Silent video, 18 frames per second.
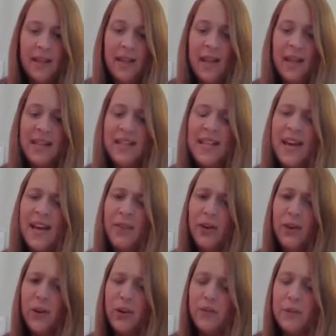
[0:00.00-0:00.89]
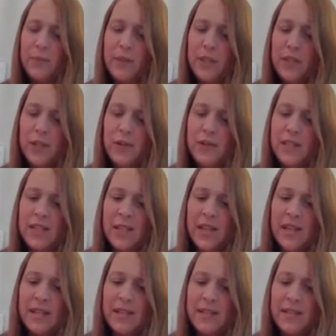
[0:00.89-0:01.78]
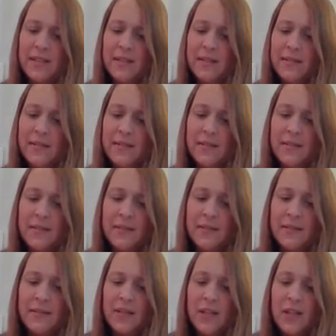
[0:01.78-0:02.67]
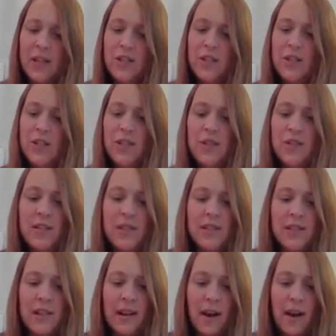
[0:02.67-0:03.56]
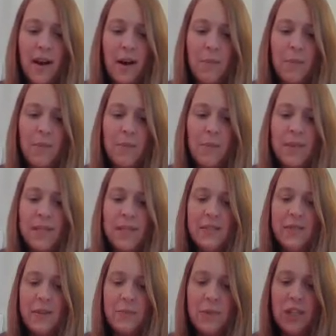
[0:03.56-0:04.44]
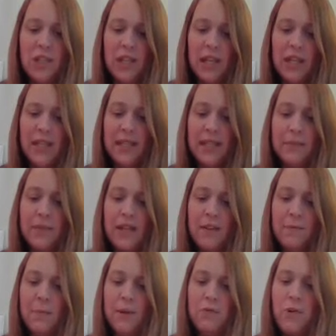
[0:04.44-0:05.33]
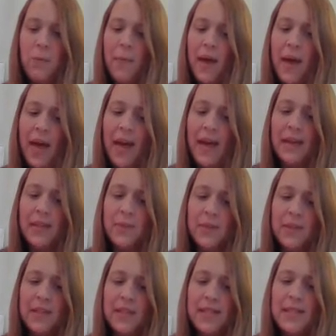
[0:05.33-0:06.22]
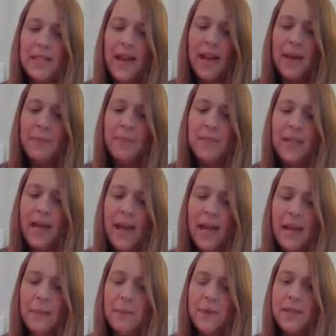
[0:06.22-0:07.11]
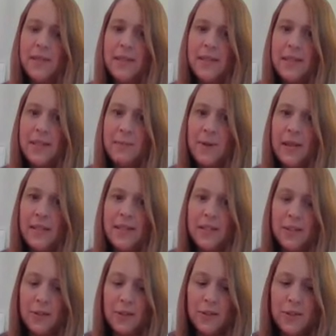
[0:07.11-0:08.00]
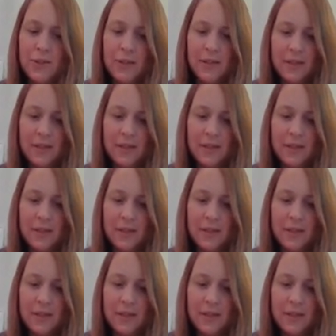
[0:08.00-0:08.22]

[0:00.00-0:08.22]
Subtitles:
And how long have you been using it? To Susie's alarm, bits of the machine seemed to have been repaired with the same tape as the spacesuit.